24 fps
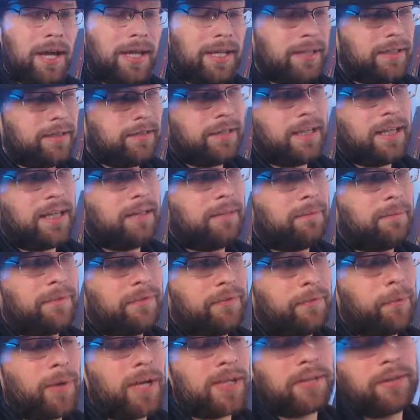And if it
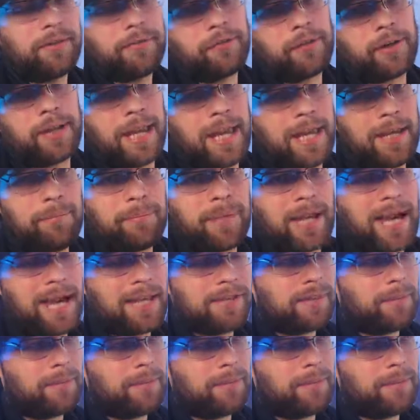wasn't for Game Pass,